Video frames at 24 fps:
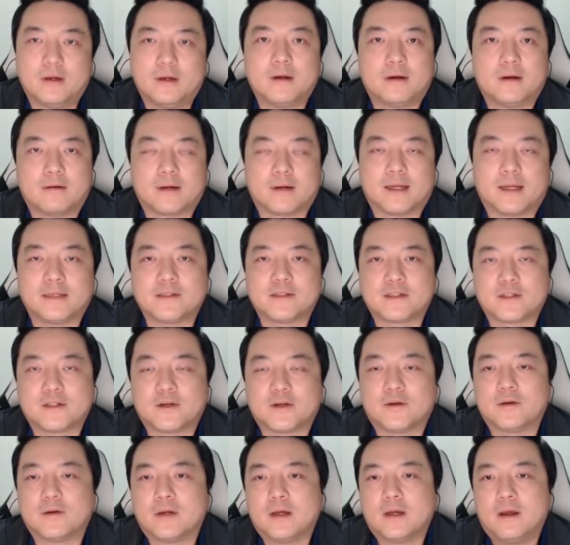Right? So
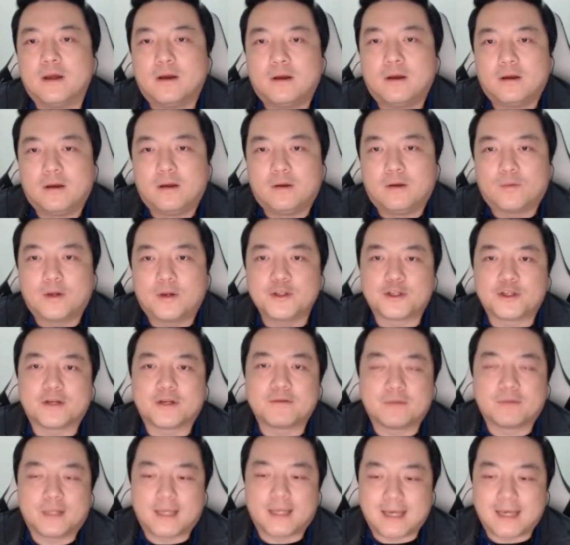what
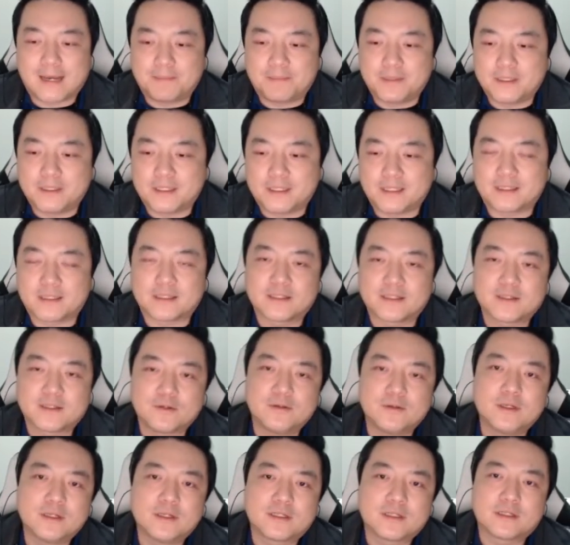generally happens is, as soon
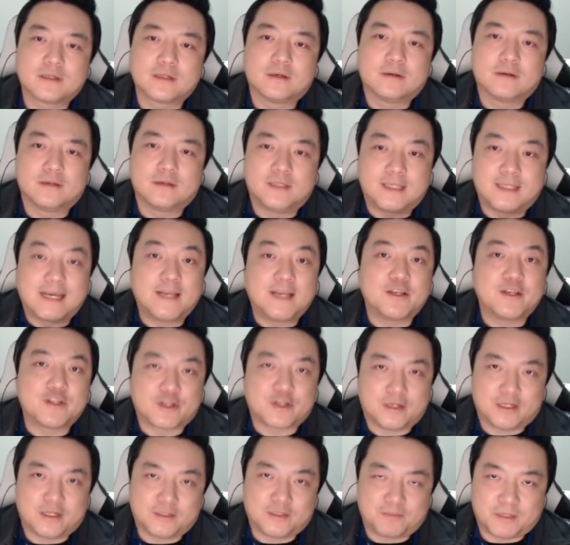as danger
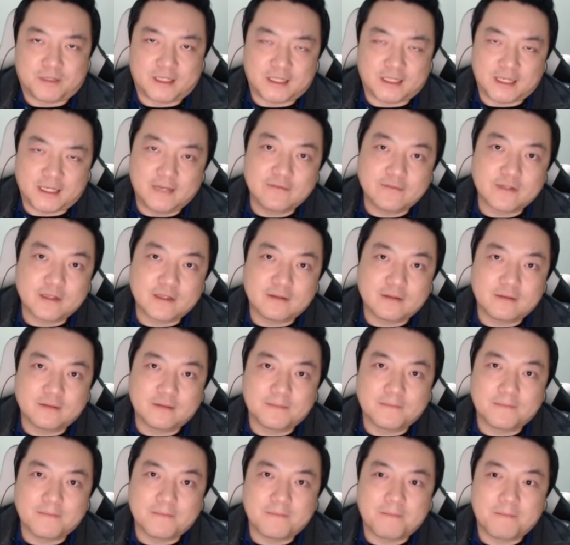is perceived,
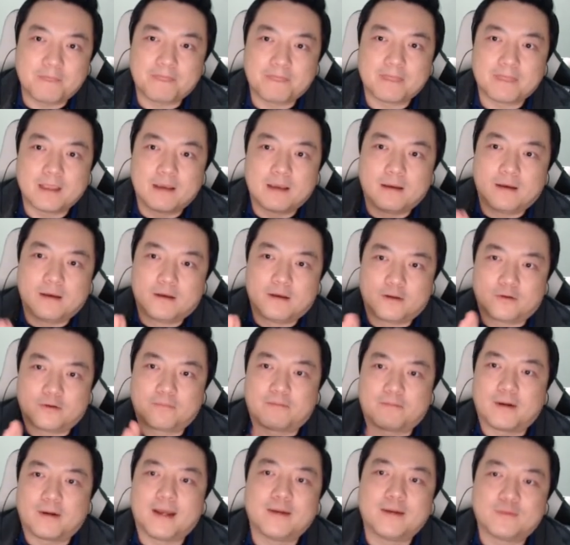your
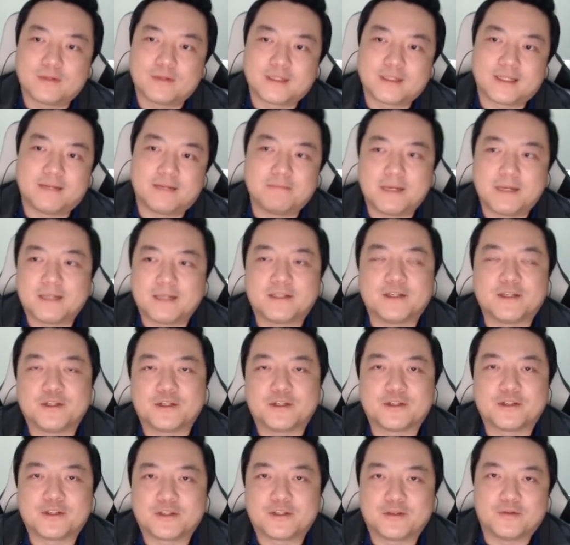brain will send messages
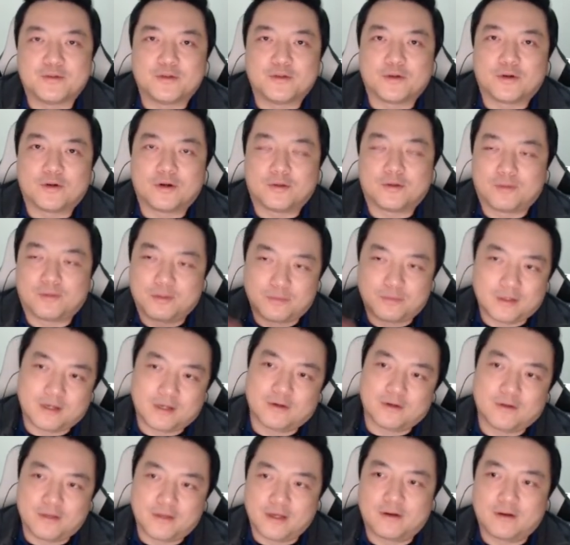to your, what we
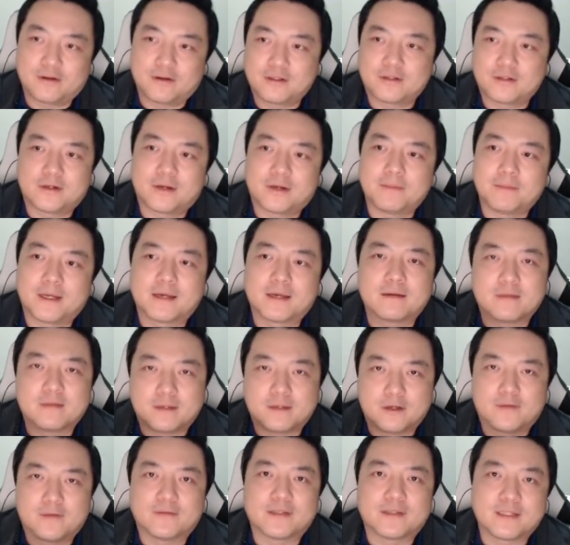call the autonomic
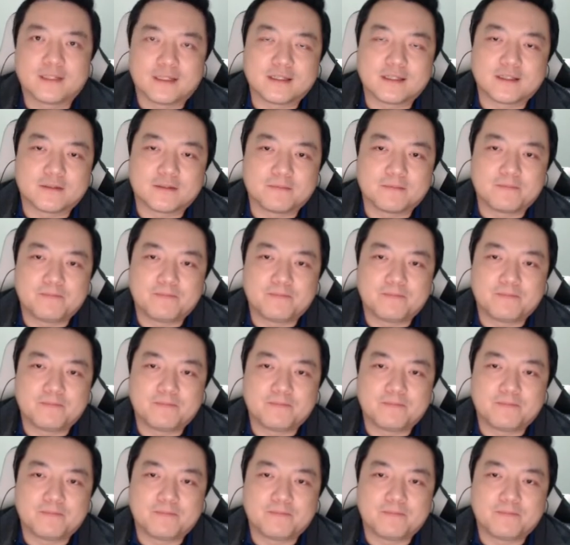nervous system.